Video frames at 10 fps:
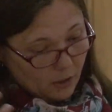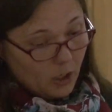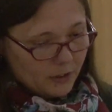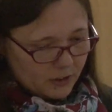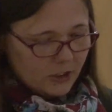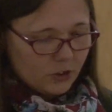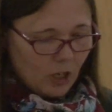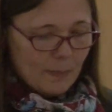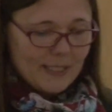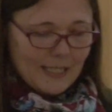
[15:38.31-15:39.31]
I'd
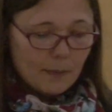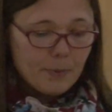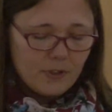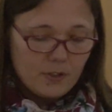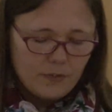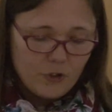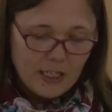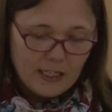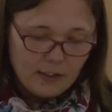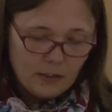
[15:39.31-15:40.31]
describe it as an absence of
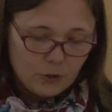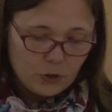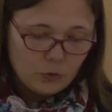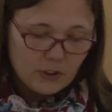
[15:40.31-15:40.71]
shared theological